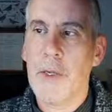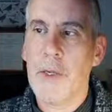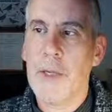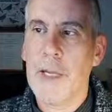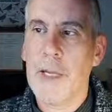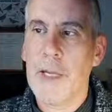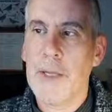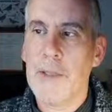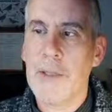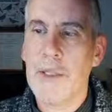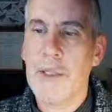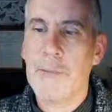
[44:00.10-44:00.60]
can
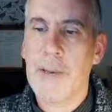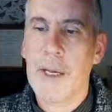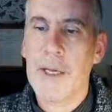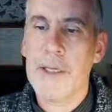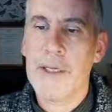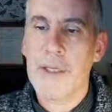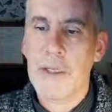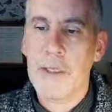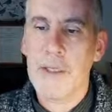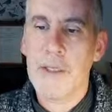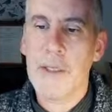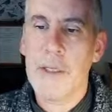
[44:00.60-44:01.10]
get the
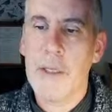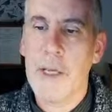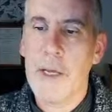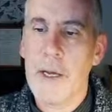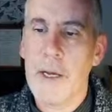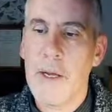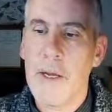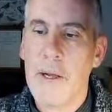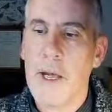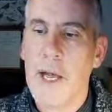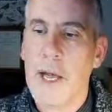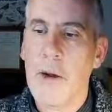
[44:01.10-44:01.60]
space,
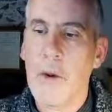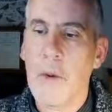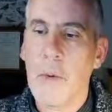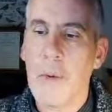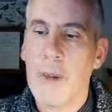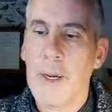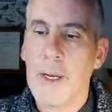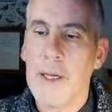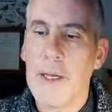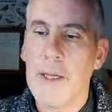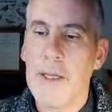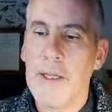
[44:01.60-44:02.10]
the how
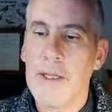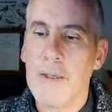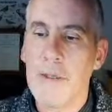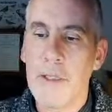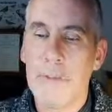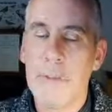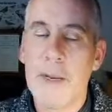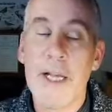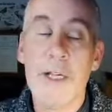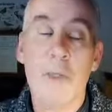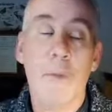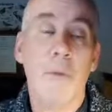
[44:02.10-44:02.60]
quickly the
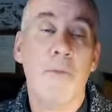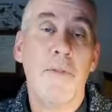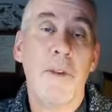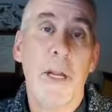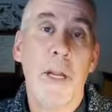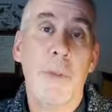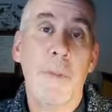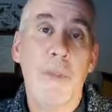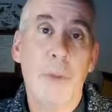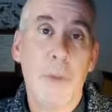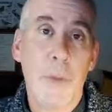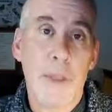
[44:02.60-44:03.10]
space will fill
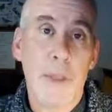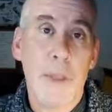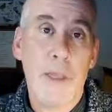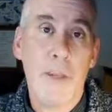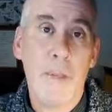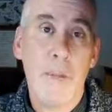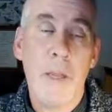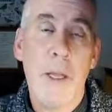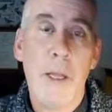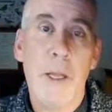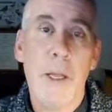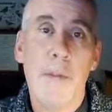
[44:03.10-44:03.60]
up between the
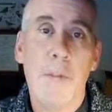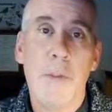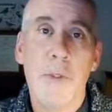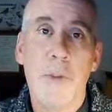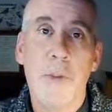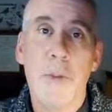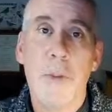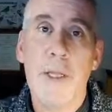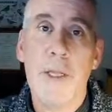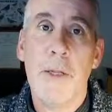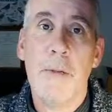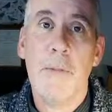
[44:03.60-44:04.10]

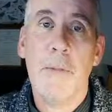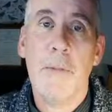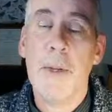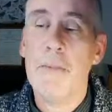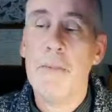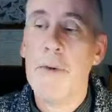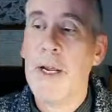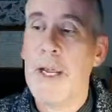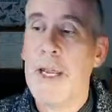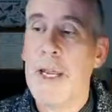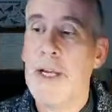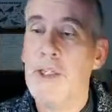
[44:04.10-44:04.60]
between the
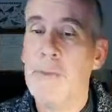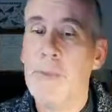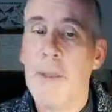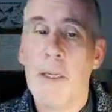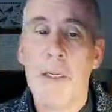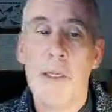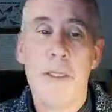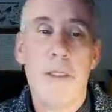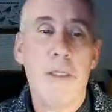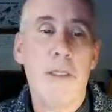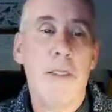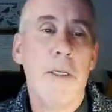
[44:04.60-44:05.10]
windbreak hedge
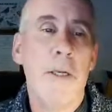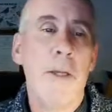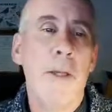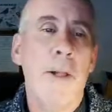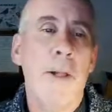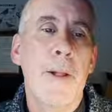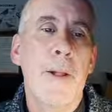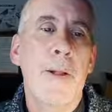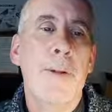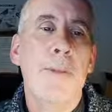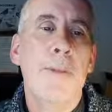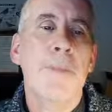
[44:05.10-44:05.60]
plants.
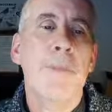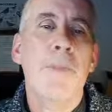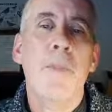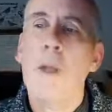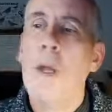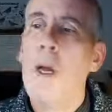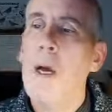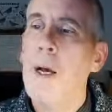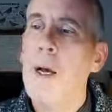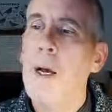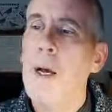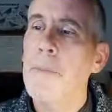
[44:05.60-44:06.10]

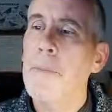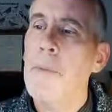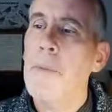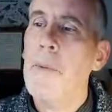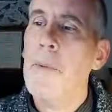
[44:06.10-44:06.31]
Um,